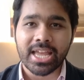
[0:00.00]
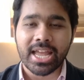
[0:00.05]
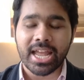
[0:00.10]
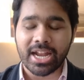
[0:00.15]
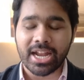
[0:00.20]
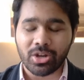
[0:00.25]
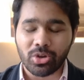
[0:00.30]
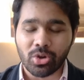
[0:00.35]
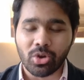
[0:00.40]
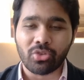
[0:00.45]

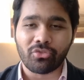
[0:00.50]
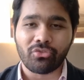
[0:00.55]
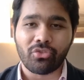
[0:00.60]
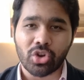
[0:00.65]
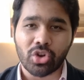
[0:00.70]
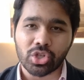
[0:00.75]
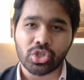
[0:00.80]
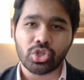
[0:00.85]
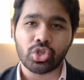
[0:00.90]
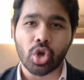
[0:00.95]
and look
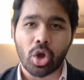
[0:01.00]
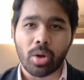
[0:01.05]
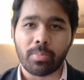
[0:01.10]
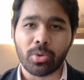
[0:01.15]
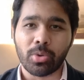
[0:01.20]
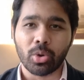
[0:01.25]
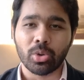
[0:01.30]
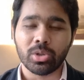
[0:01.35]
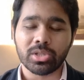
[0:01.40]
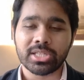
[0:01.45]
for job
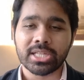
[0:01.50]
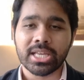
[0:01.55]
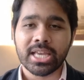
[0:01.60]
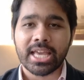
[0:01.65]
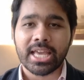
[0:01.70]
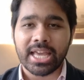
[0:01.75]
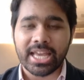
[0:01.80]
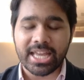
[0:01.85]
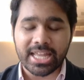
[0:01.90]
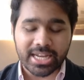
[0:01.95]
roles
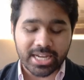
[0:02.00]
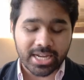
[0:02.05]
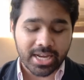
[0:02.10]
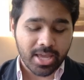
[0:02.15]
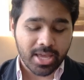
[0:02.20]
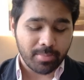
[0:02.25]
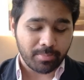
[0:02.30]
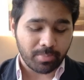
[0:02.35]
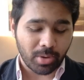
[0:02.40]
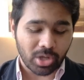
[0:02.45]
in
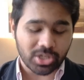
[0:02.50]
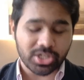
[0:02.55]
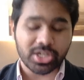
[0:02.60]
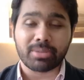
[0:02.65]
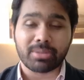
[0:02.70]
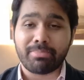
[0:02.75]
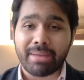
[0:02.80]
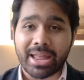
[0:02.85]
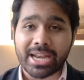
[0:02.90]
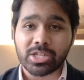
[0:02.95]

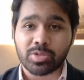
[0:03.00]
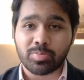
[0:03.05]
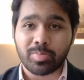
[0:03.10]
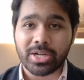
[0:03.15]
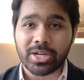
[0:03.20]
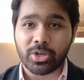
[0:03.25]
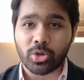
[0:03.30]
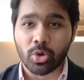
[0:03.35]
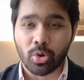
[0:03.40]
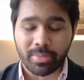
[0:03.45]
project
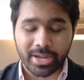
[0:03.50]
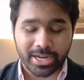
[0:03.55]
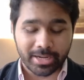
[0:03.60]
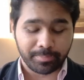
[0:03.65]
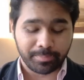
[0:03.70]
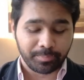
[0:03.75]
management domain.